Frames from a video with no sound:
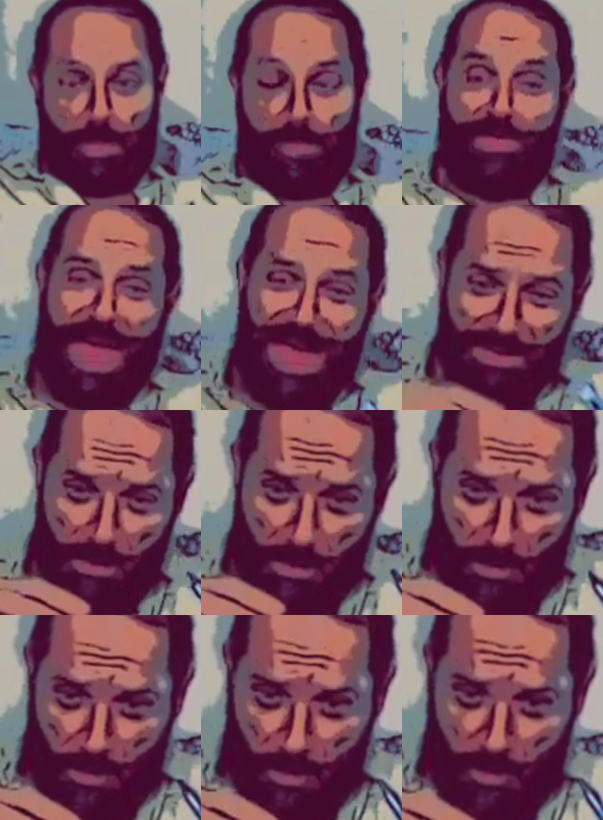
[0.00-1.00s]
That
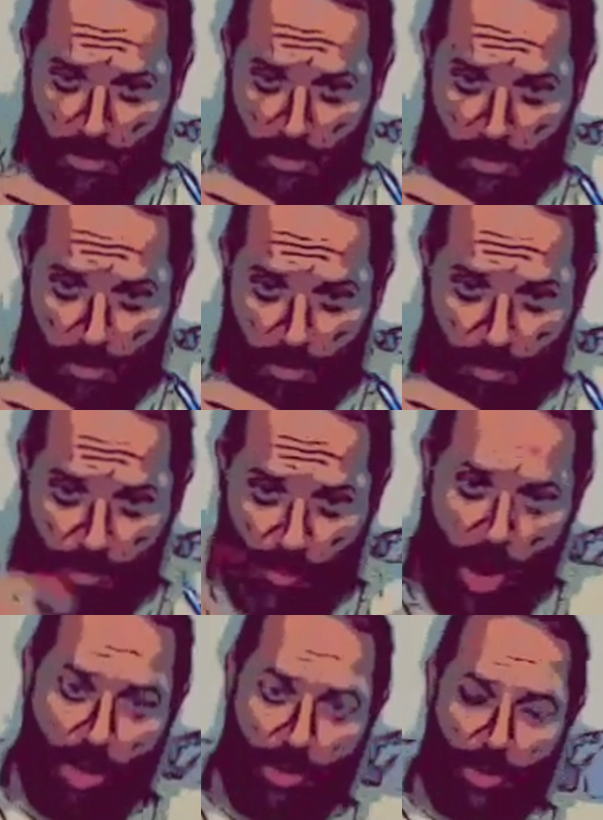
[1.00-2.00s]

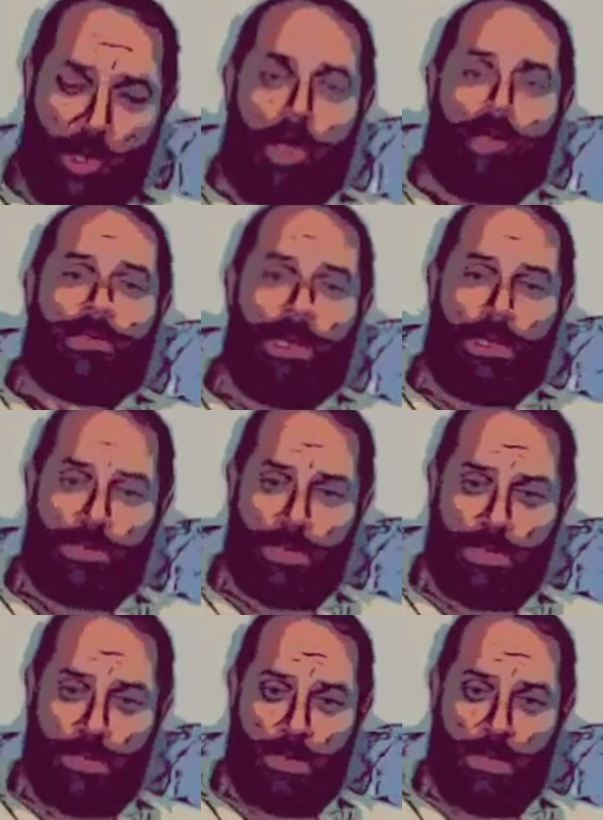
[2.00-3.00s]
broader context
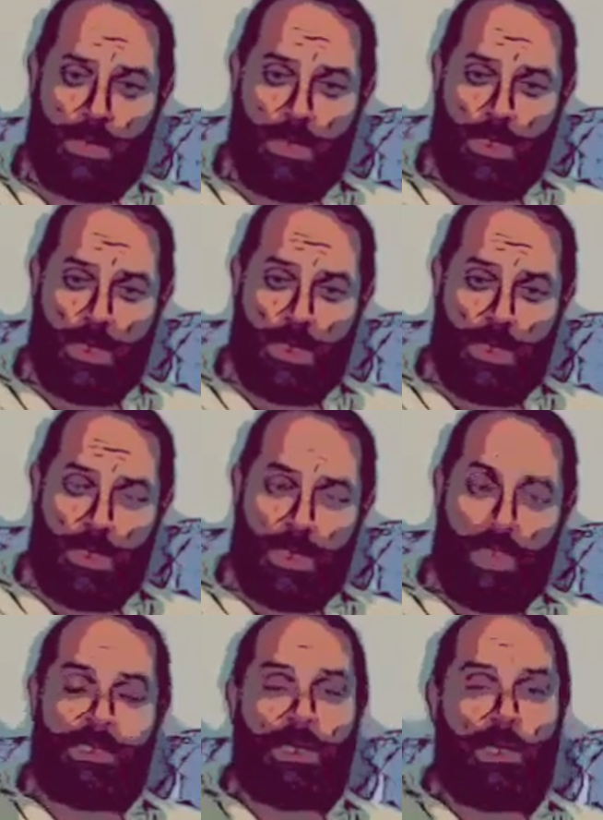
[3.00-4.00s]

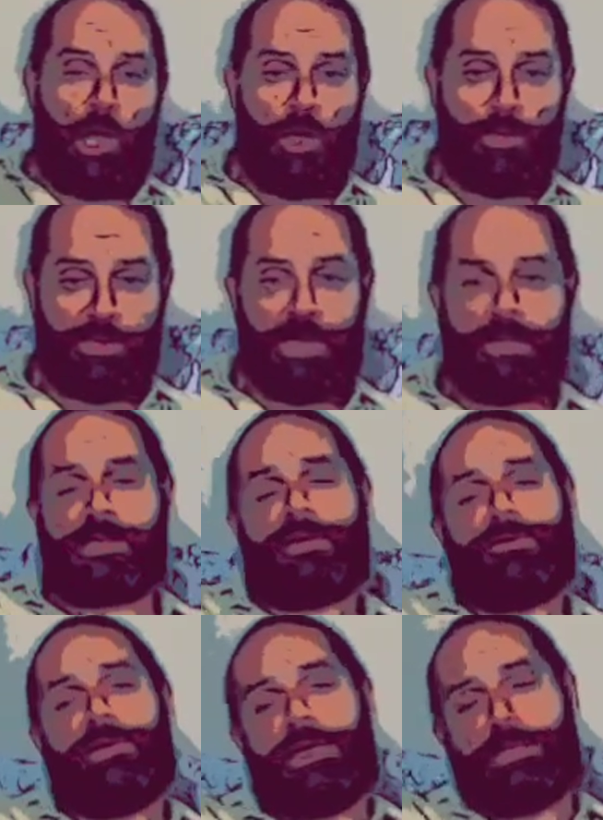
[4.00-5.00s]
is the context
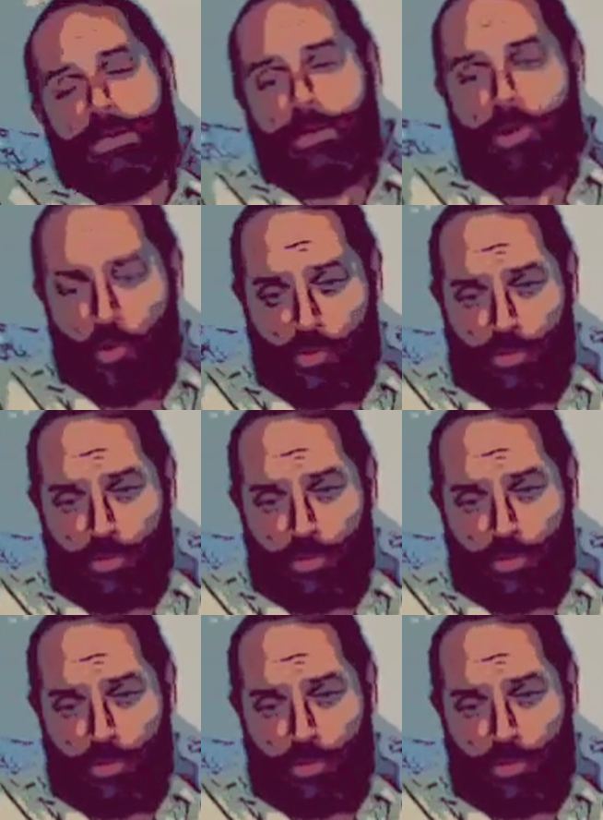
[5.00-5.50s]
of letting go.